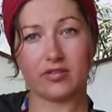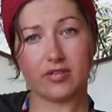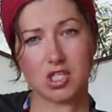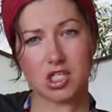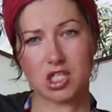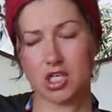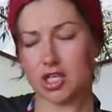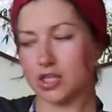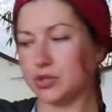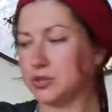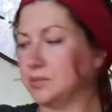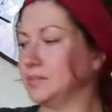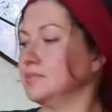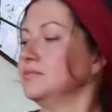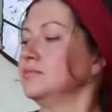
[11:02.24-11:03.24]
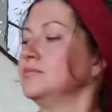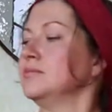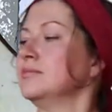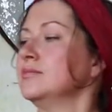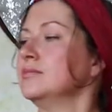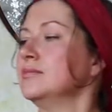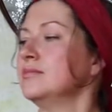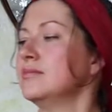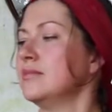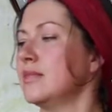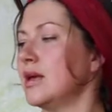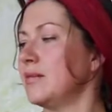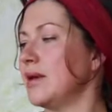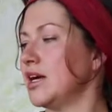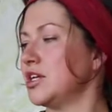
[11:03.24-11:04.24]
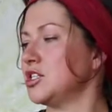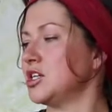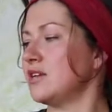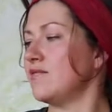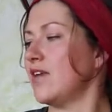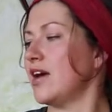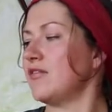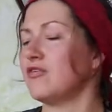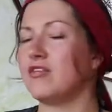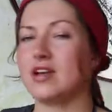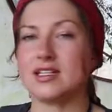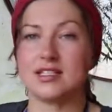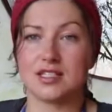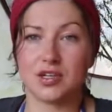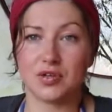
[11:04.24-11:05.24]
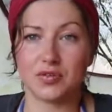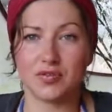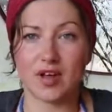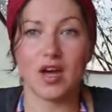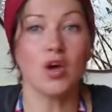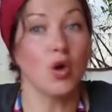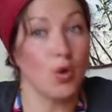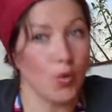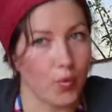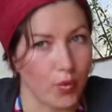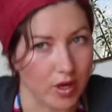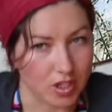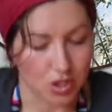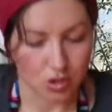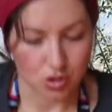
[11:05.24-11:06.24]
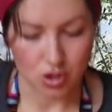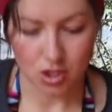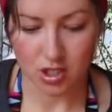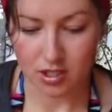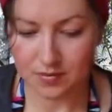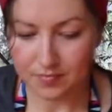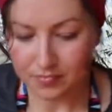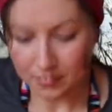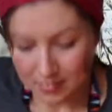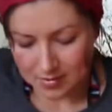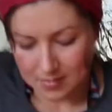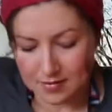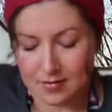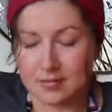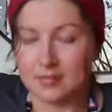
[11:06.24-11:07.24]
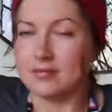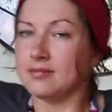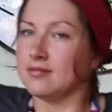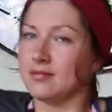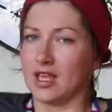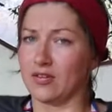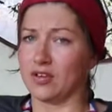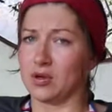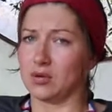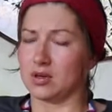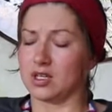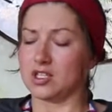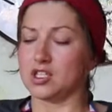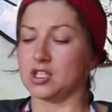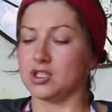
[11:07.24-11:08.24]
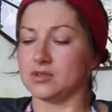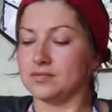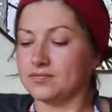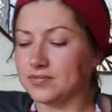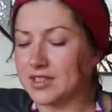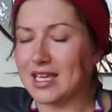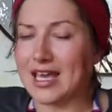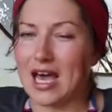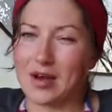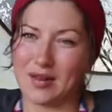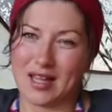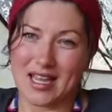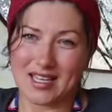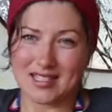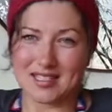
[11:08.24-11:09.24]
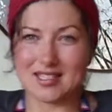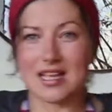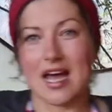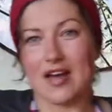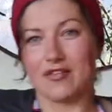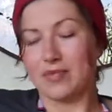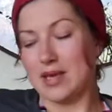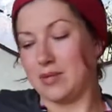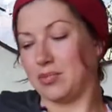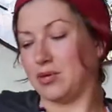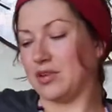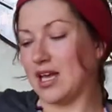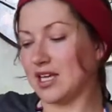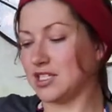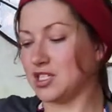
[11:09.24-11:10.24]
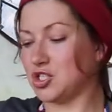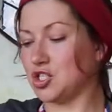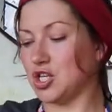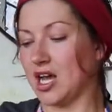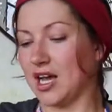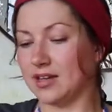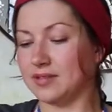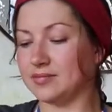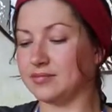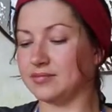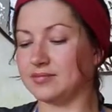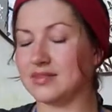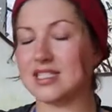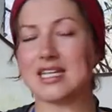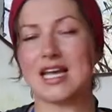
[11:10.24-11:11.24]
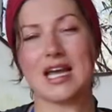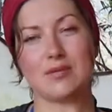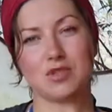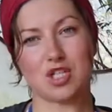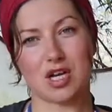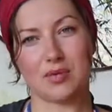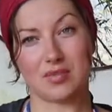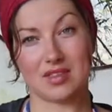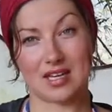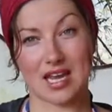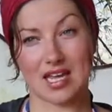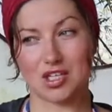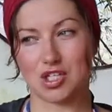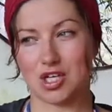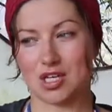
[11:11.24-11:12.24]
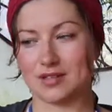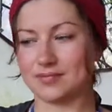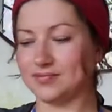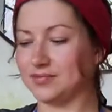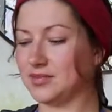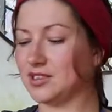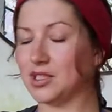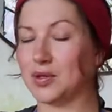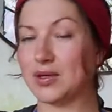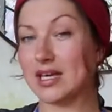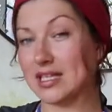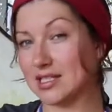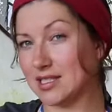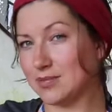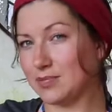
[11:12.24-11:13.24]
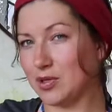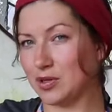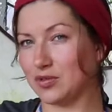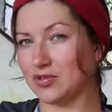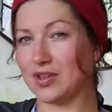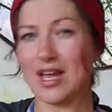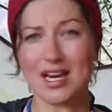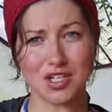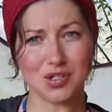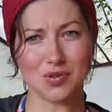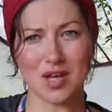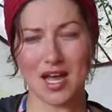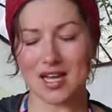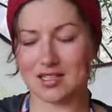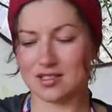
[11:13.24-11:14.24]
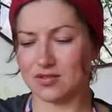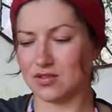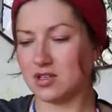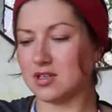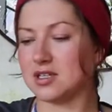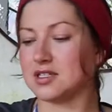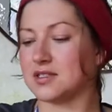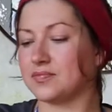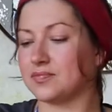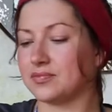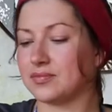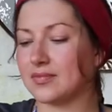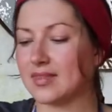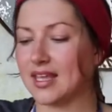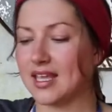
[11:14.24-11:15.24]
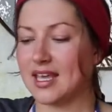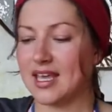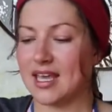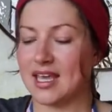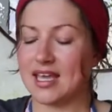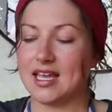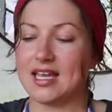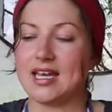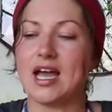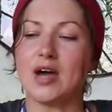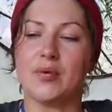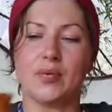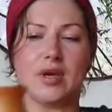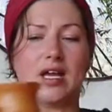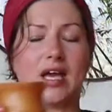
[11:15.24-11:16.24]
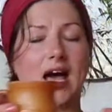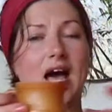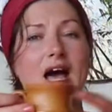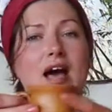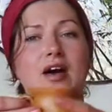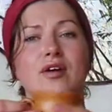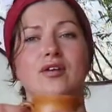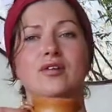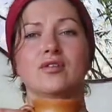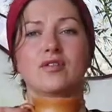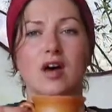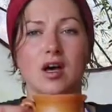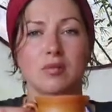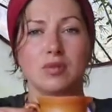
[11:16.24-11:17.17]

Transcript: for two. Maybe I should invite friends over, which you should, if you wanted to. Cacao likes to have people there to share. Today I'm sharing with nature, so it's beautiful. And you guys, of course. Now we have our